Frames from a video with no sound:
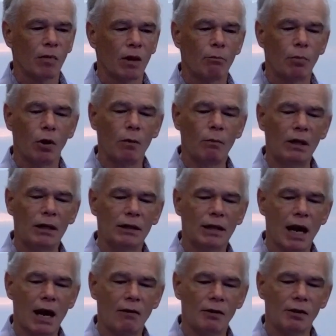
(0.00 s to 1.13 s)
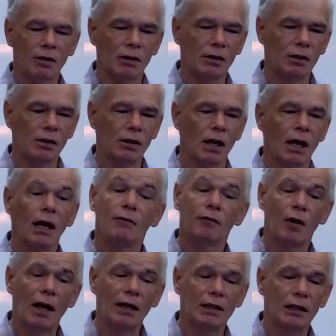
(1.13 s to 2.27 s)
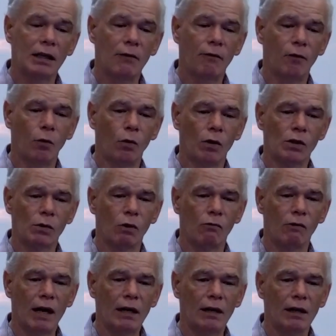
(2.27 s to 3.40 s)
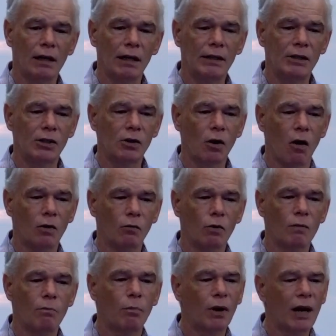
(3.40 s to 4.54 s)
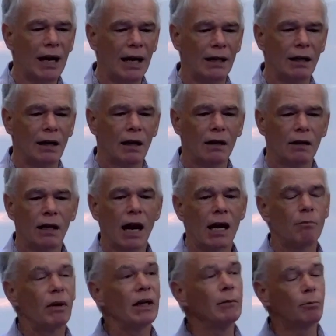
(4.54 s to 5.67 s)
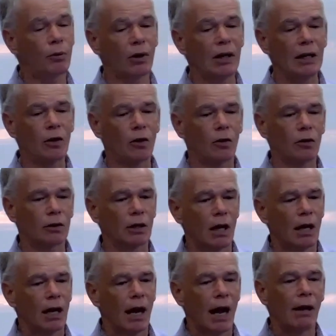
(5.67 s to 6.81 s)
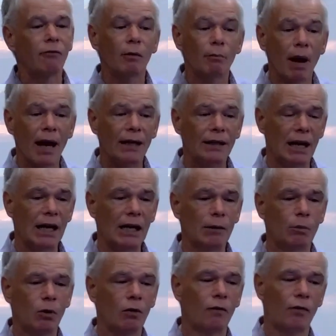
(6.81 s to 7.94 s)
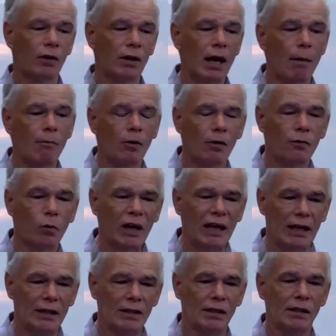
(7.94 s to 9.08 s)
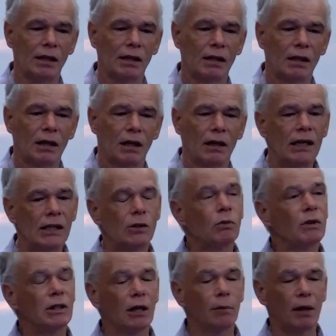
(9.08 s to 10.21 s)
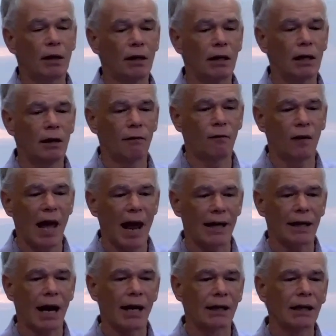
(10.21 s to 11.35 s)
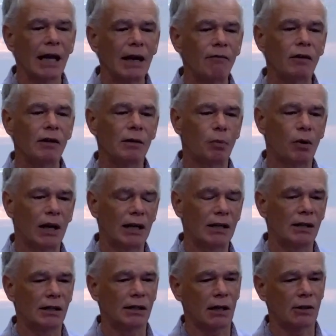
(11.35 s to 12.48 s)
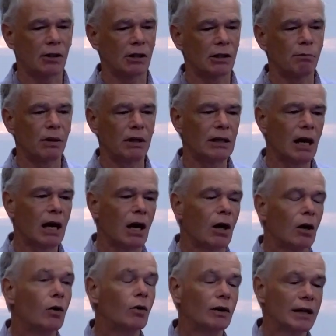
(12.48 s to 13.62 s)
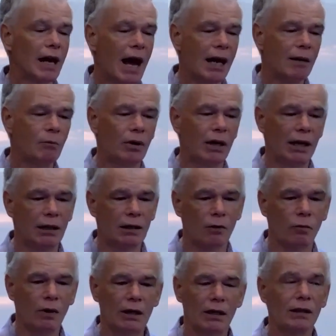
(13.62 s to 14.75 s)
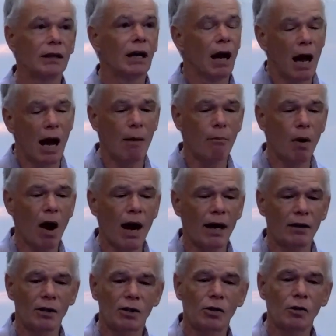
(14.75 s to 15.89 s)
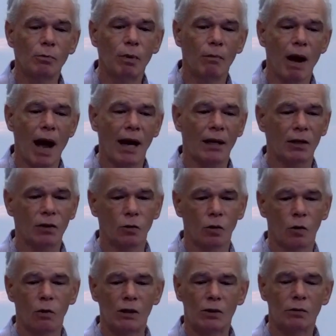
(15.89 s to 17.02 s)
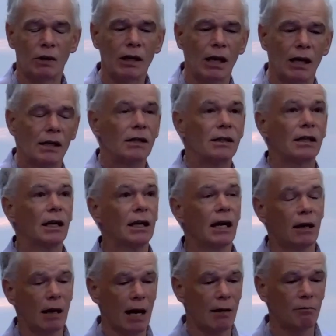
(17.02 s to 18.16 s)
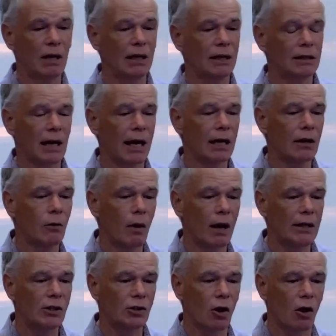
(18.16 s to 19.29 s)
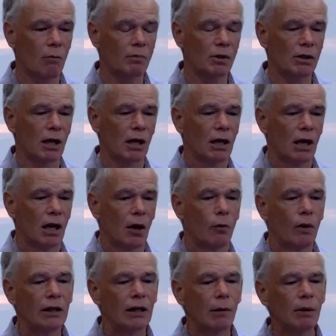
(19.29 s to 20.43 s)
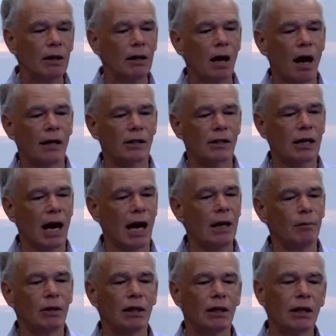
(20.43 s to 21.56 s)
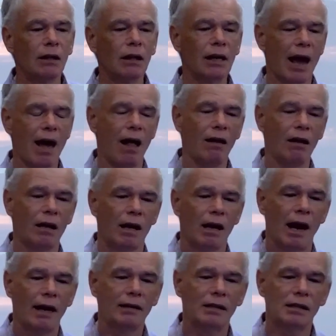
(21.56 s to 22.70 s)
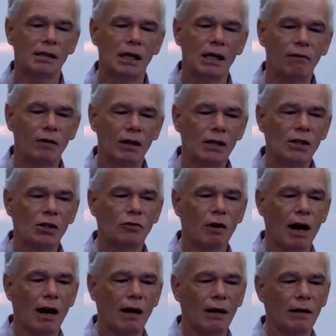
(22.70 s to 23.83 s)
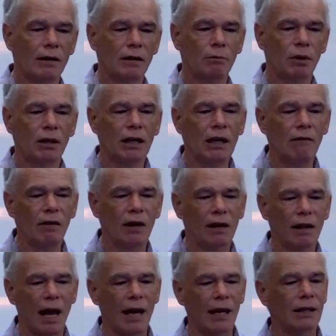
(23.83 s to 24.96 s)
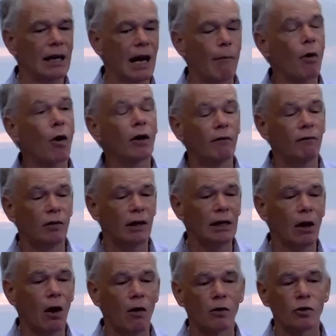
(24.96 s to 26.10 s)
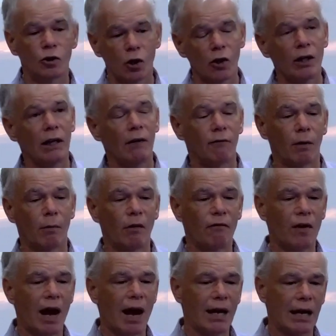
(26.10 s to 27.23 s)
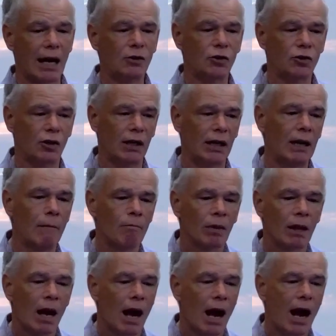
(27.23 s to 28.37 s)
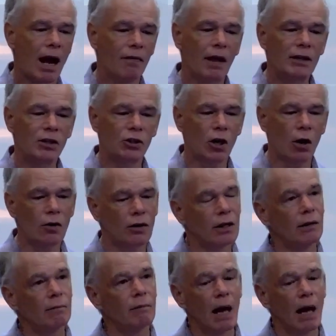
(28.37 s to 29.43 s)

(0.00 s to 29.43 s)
Permanent garrisons and frontier forts were regularly stocked with bread that had been pre-cooked and remained edible for a number of weeks. These were typically the flat, unleavened breads such as pita or naan bread that we can buy at the supermarket or which we see at many takeaway shops. When Gibeonites came to Gilgal and deceived Israel into believing they had come on a very long journey from a far country, they showed them